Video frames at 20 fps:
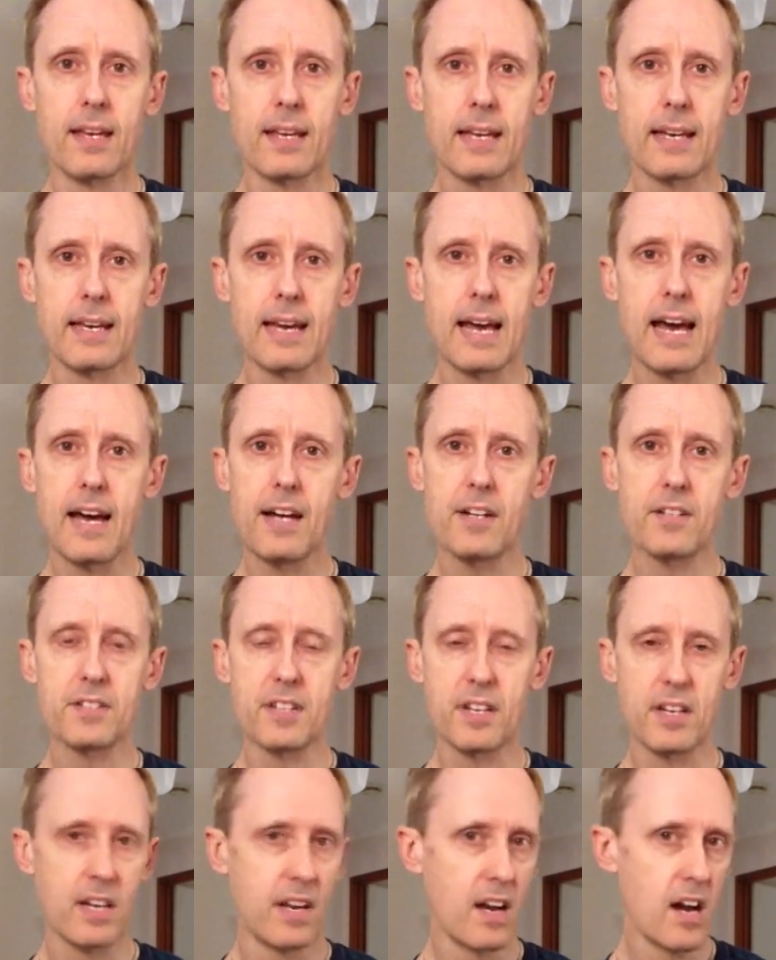house
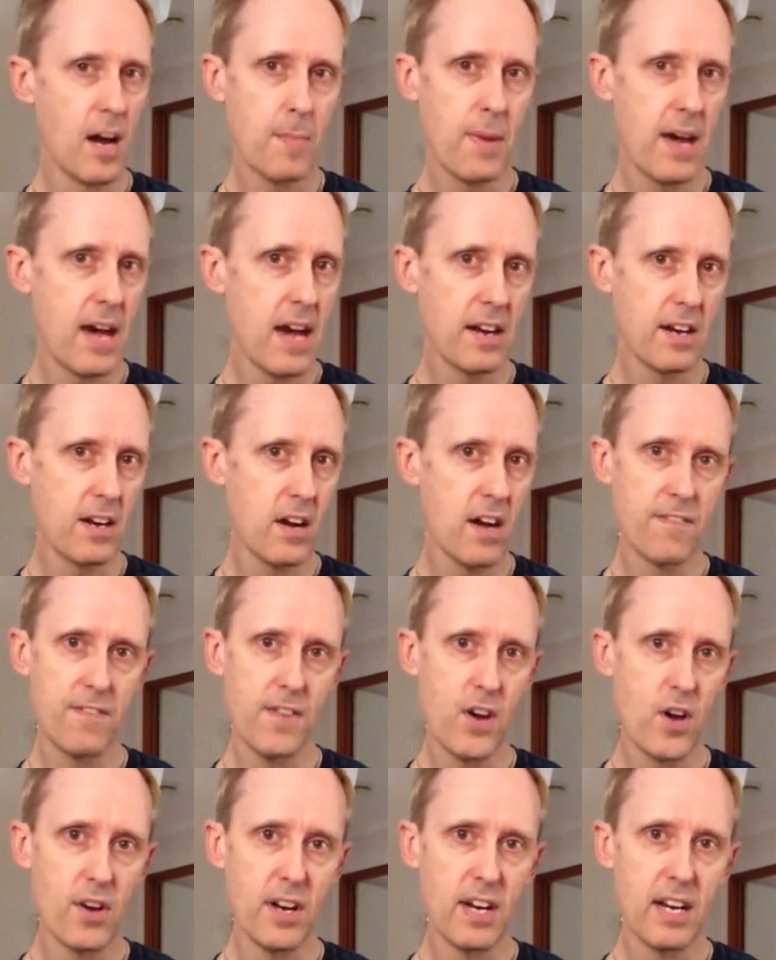an iPad, an
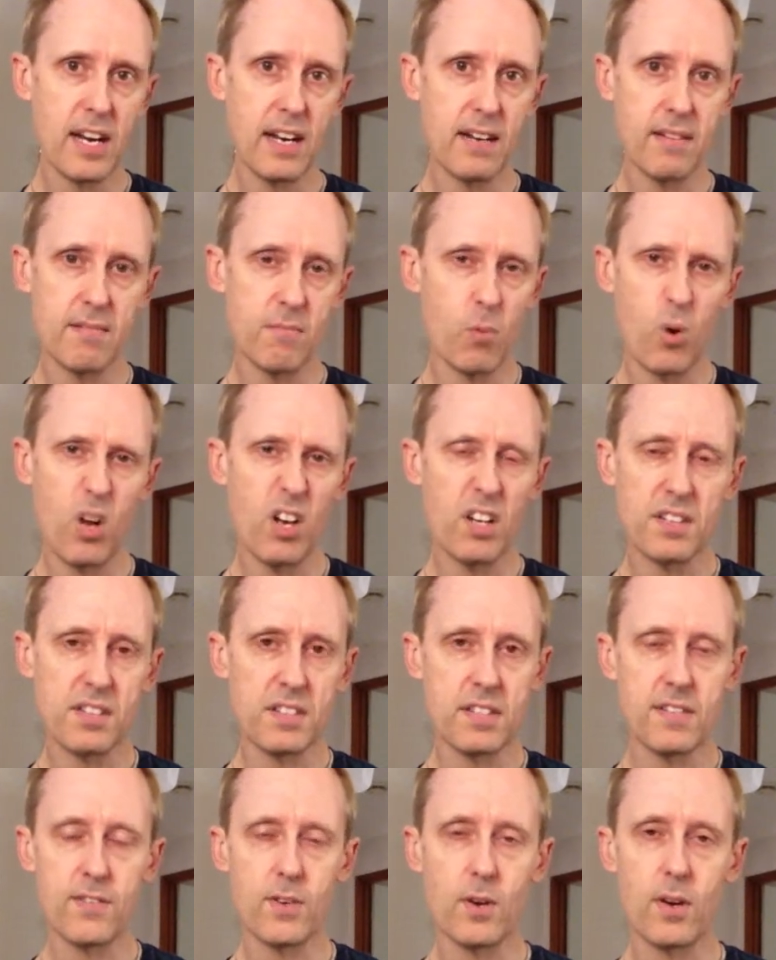iPhone, and wallets,
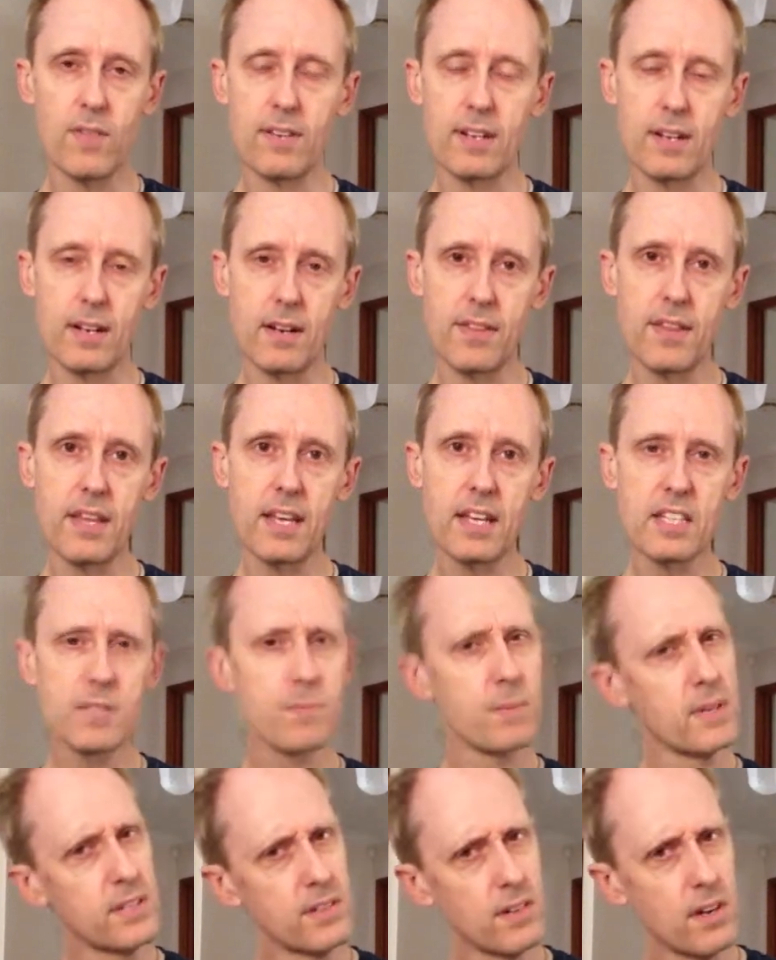and a few other little things,
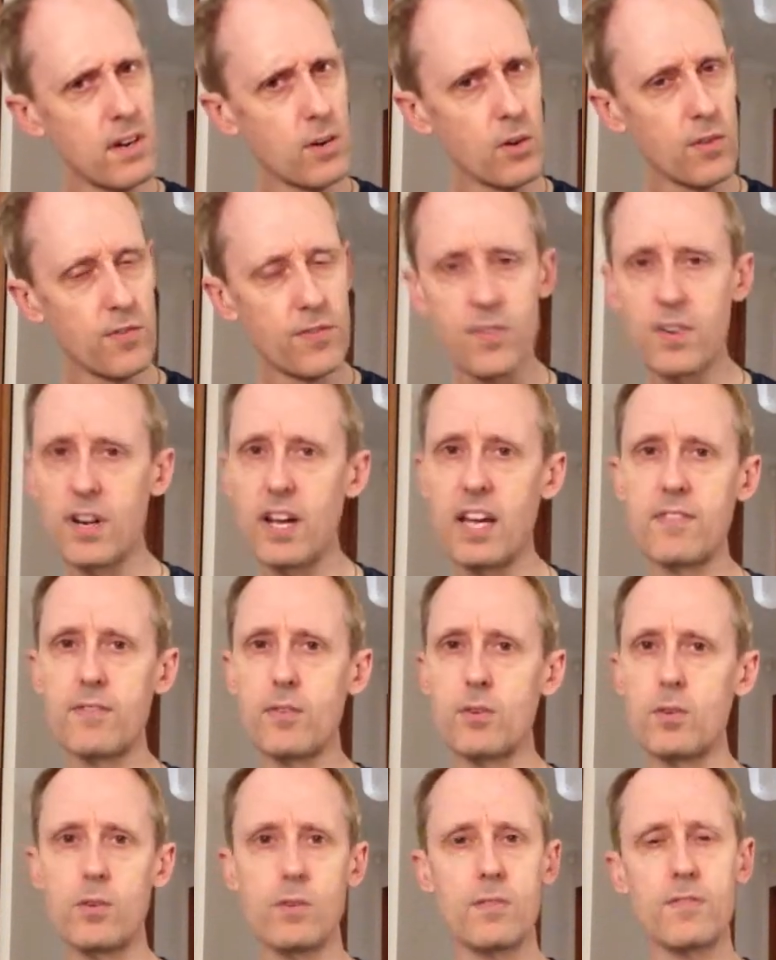but no good for an
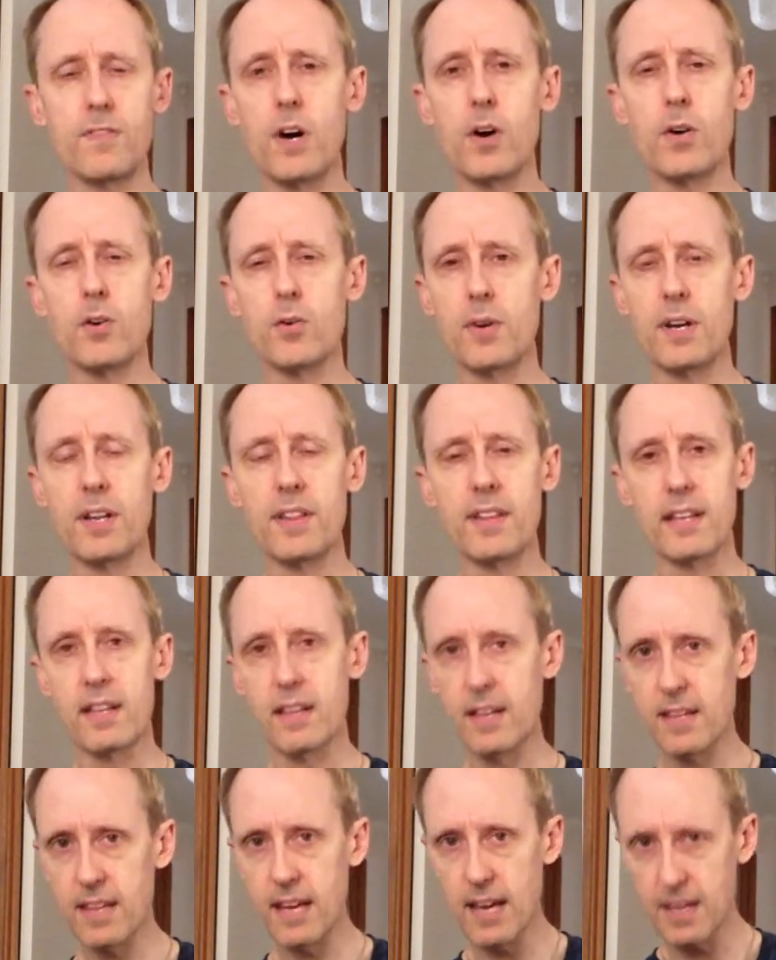A4 fold or anything
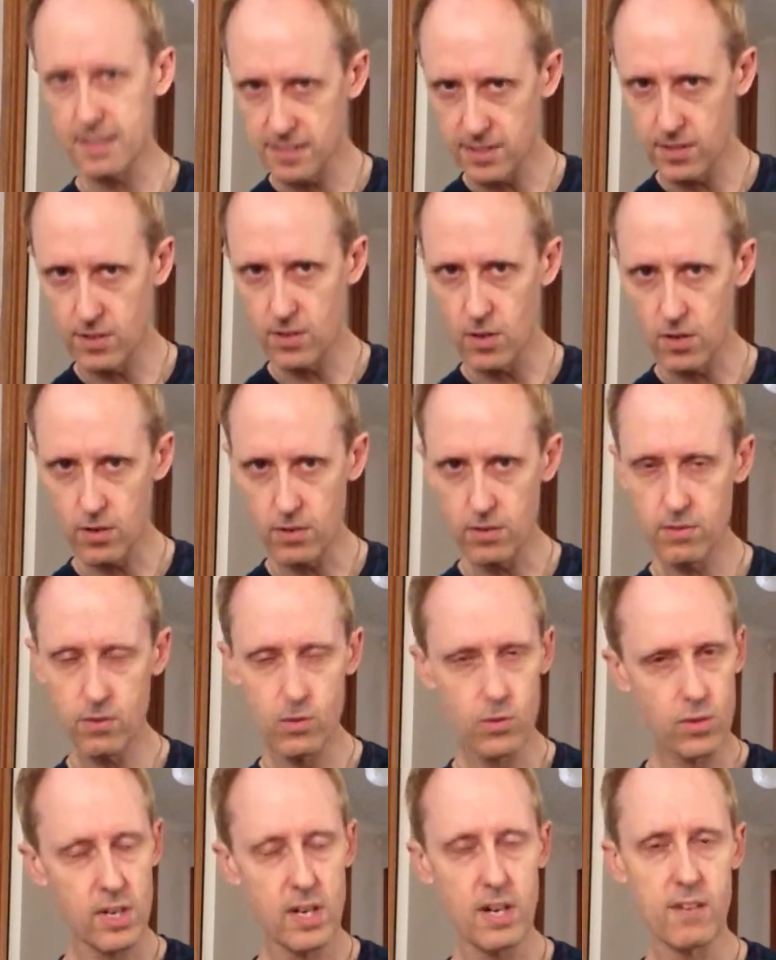like that, so not
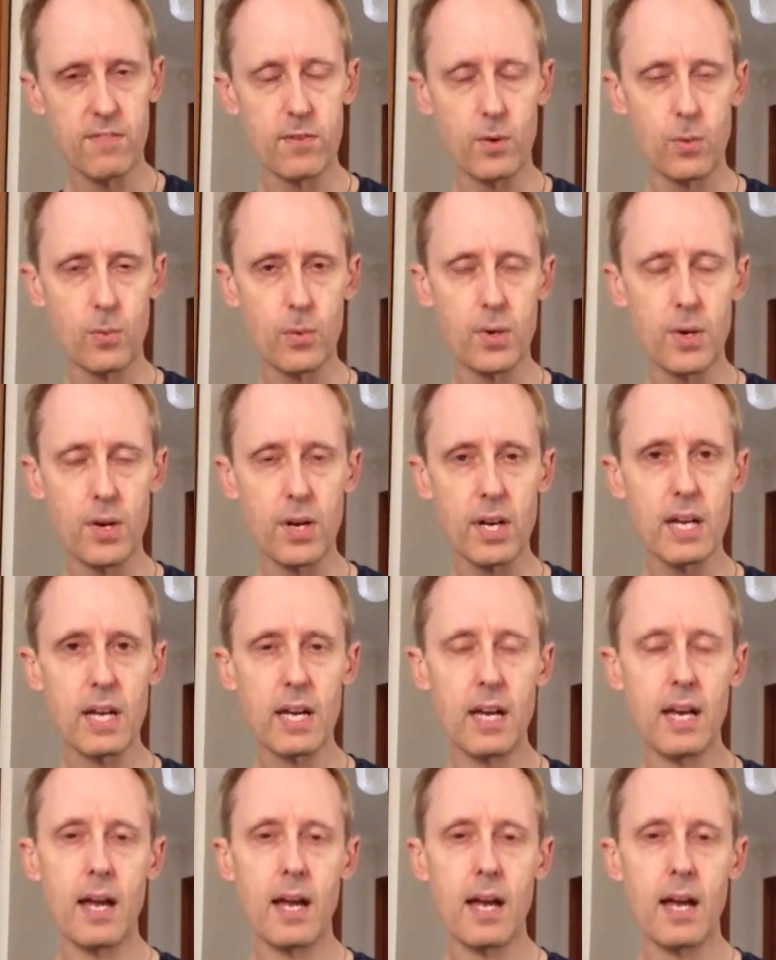good enough for work.